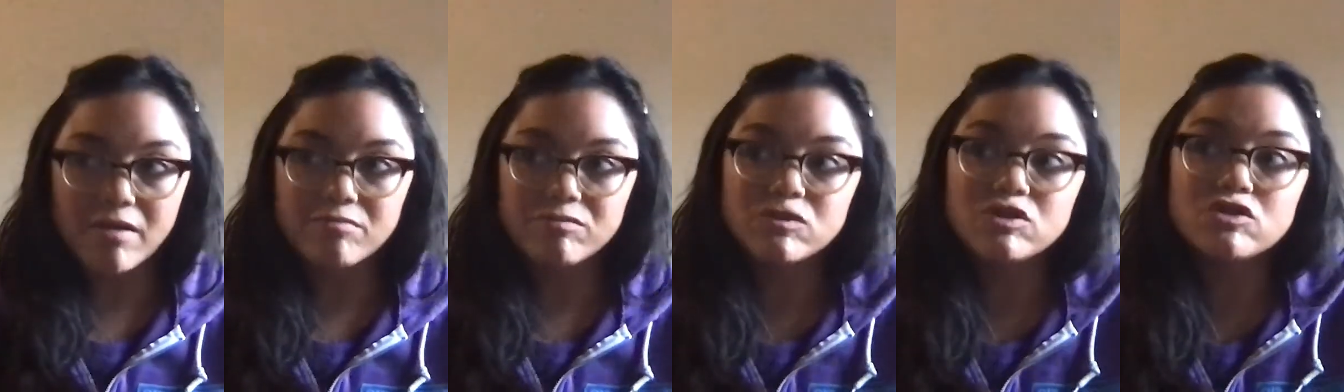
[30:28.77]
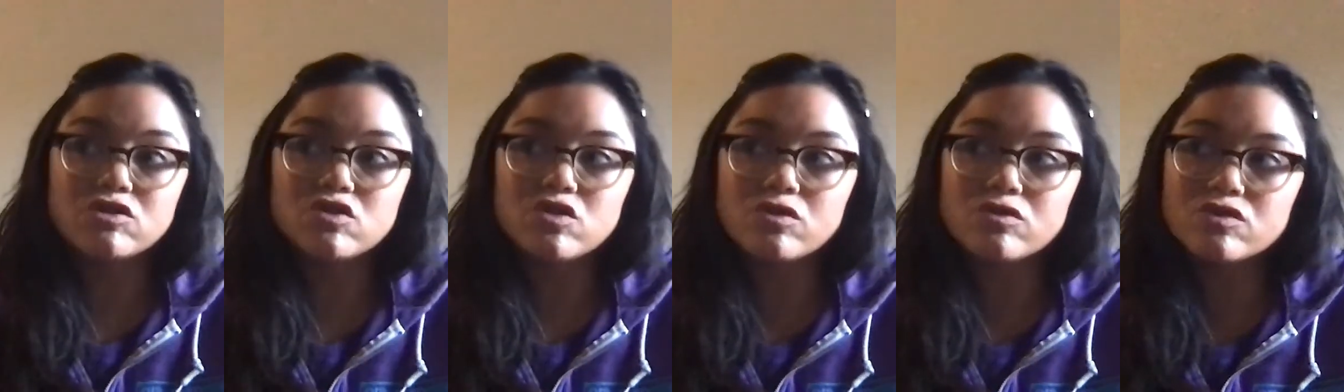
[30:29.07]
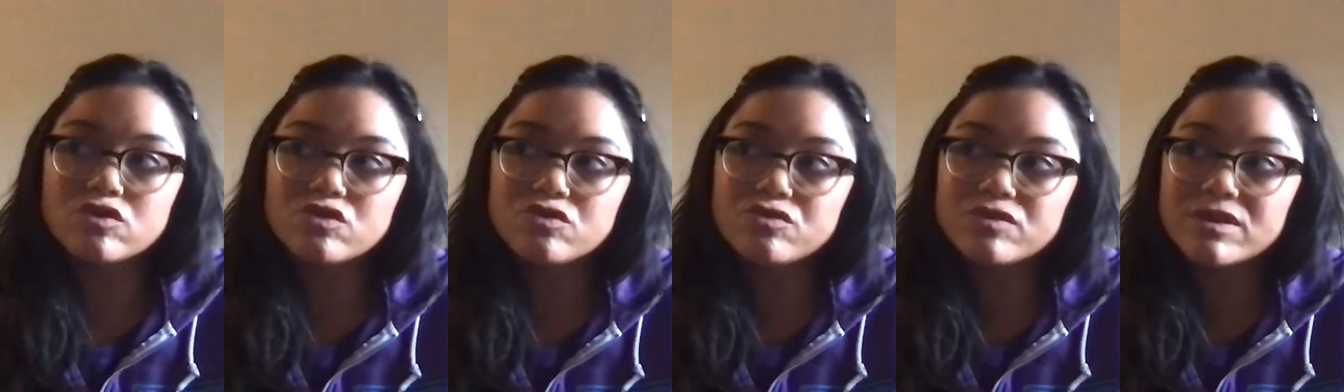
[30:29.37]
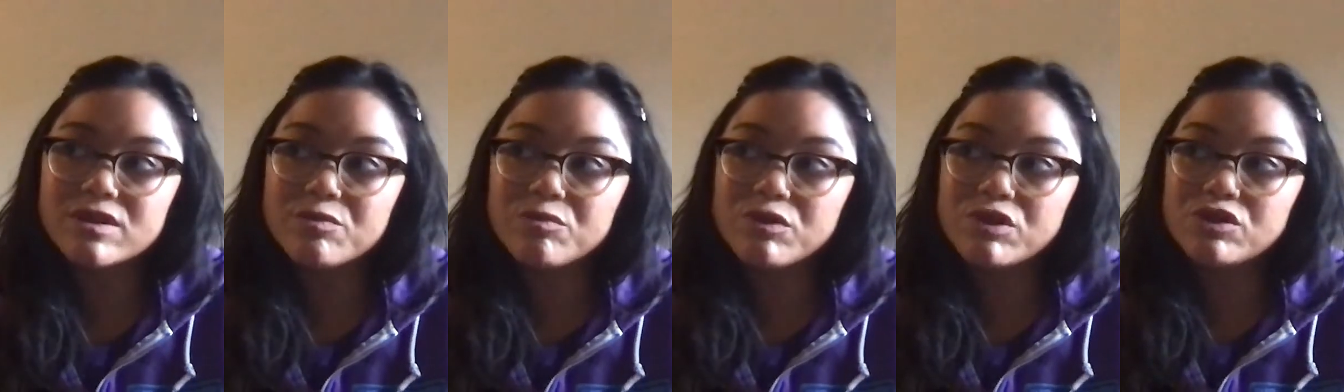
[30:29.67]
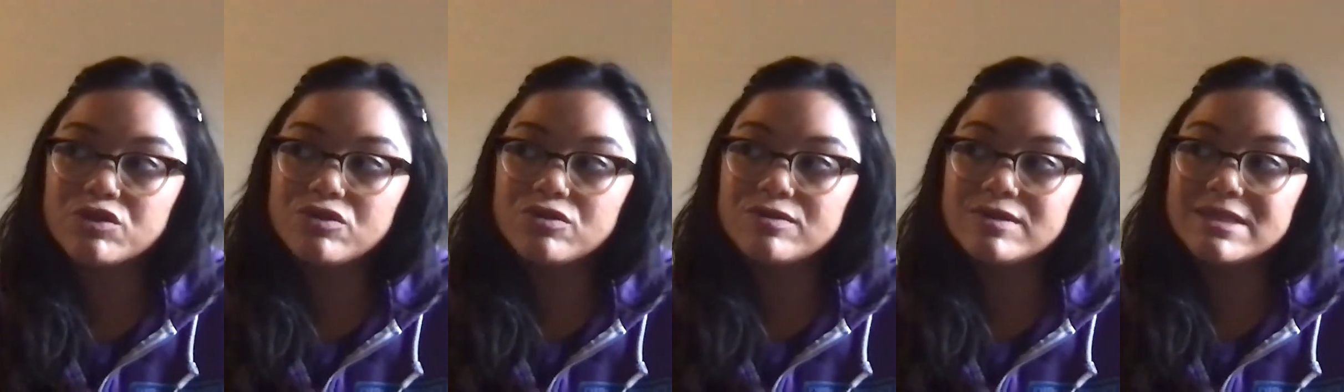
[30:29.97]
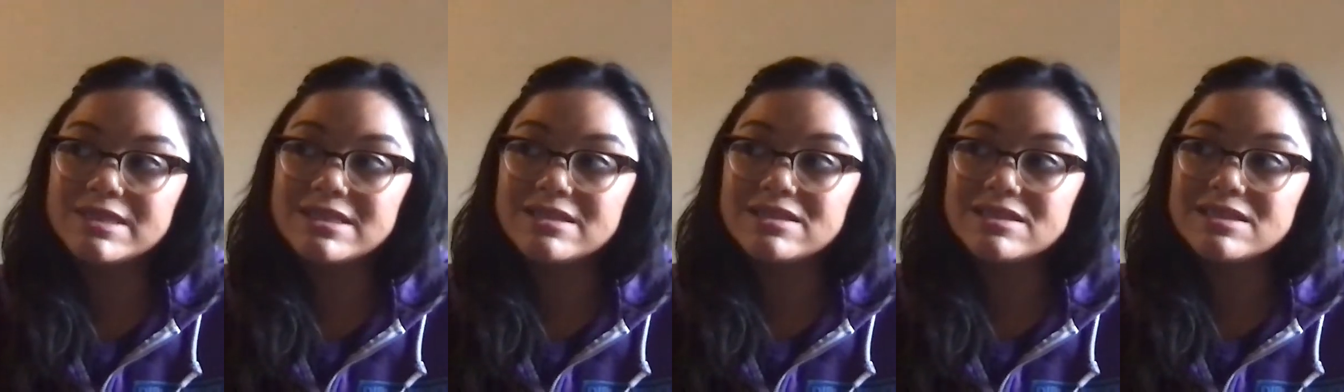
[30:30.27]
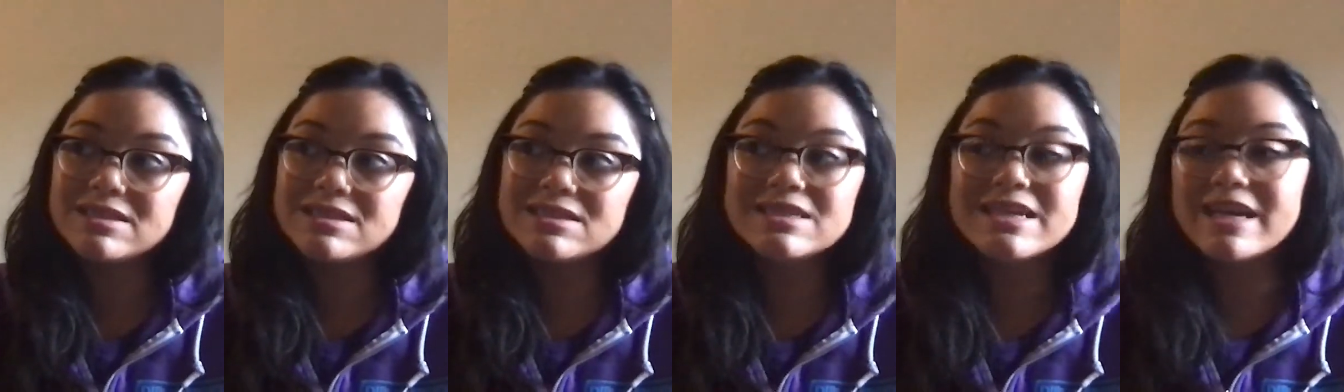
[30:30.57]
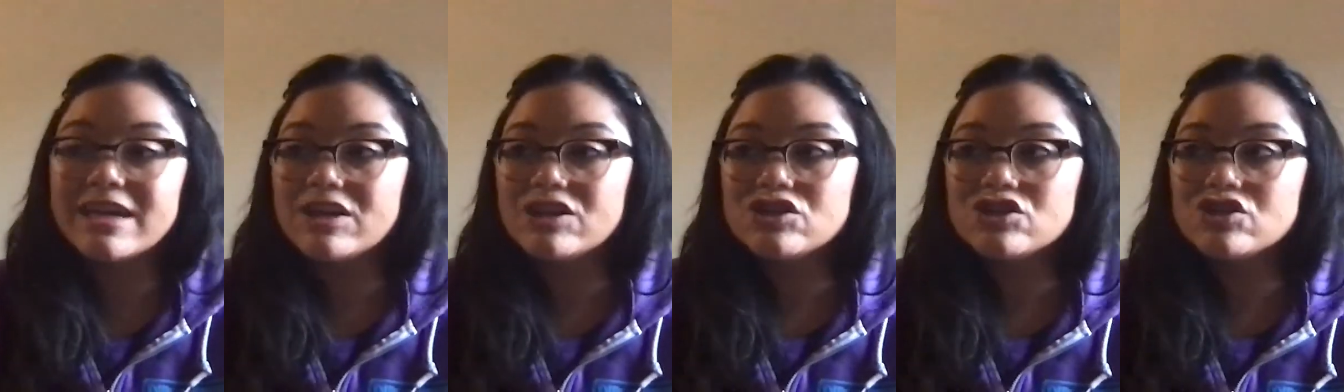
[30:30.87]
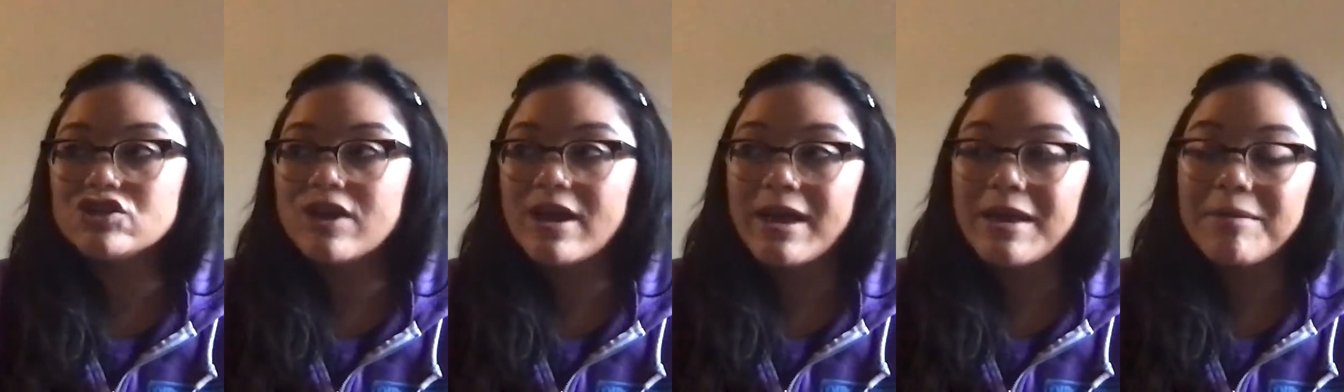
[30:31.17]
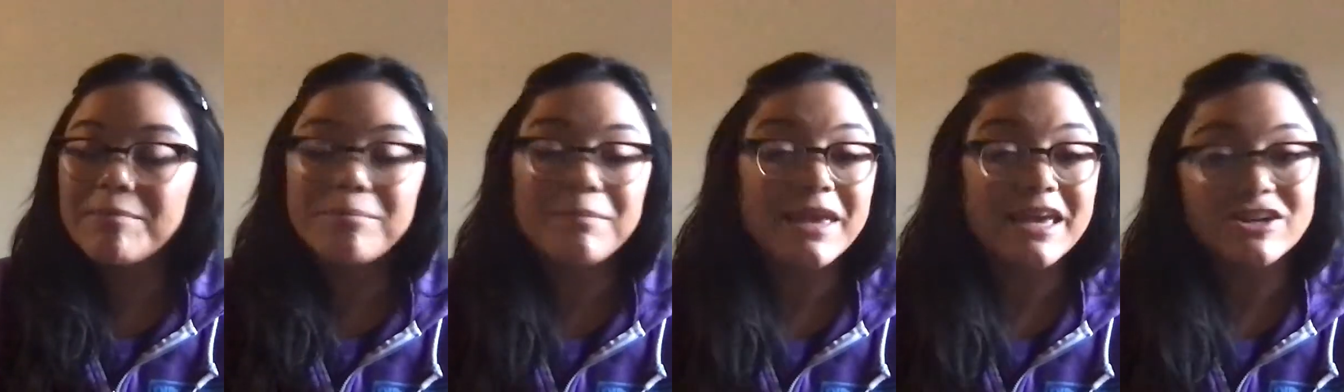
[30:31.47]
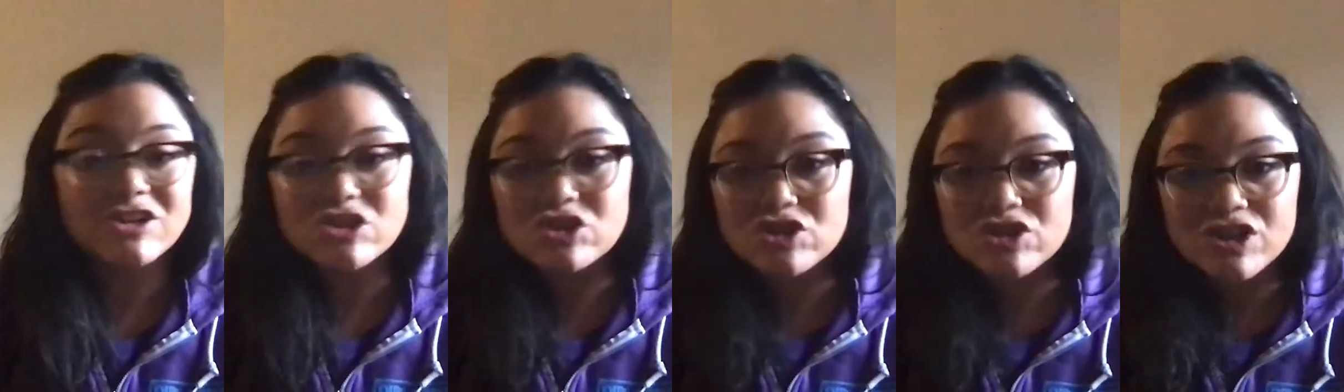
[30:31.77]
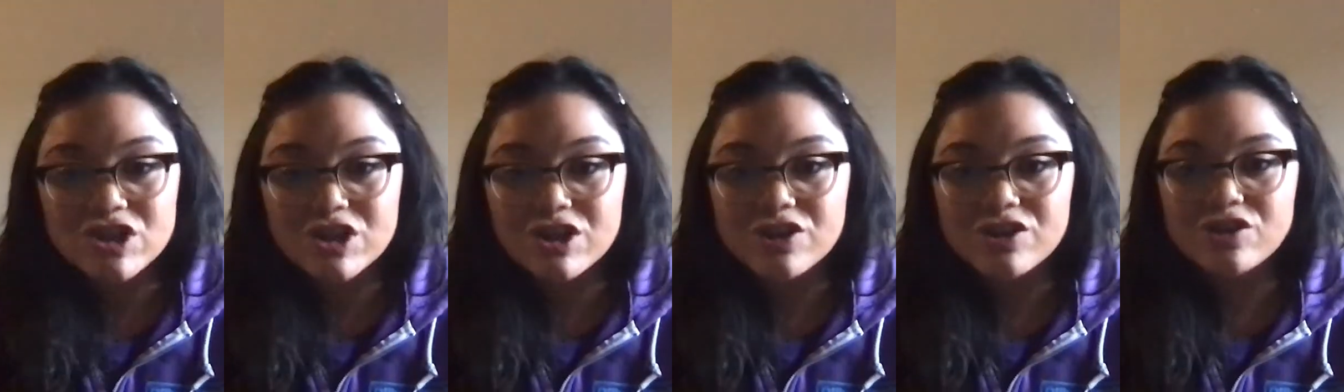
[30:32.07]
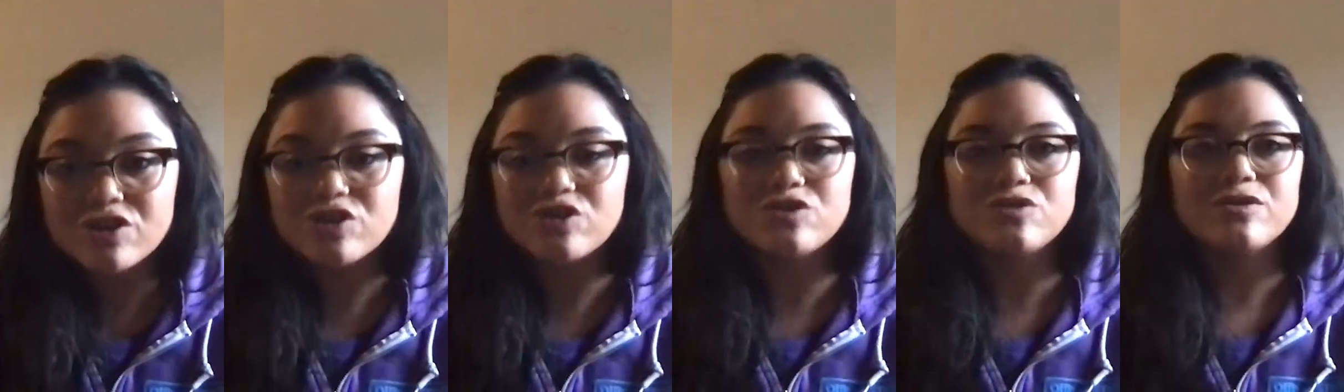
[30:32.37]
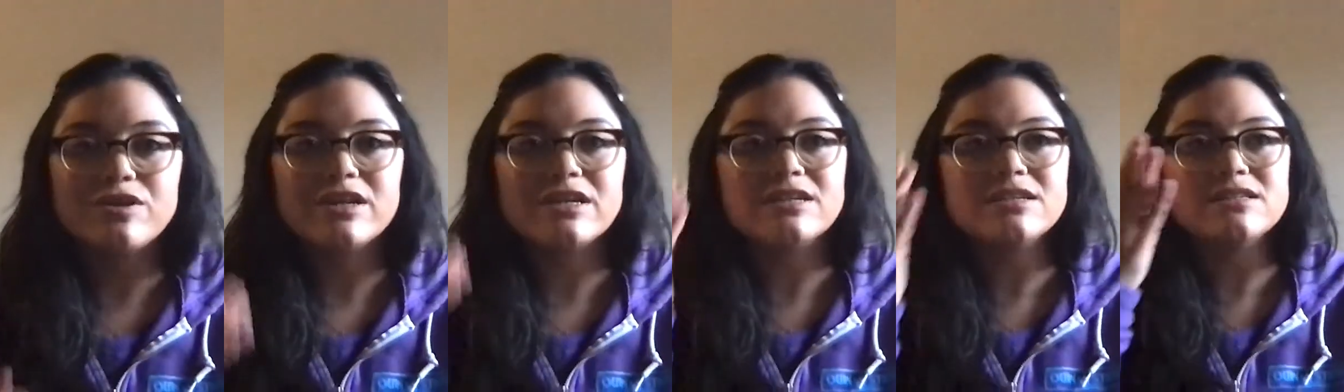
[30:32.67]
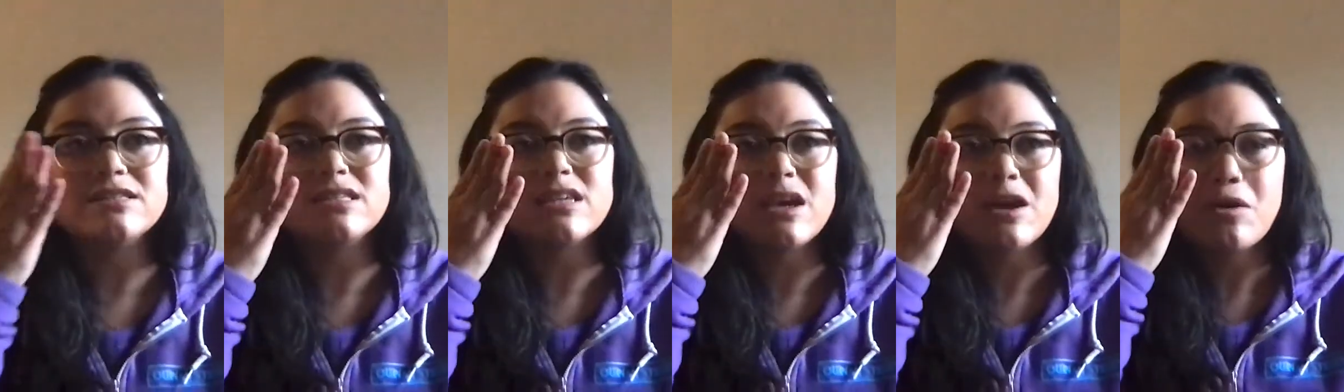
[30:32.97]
There's also someone who is a stage manager who is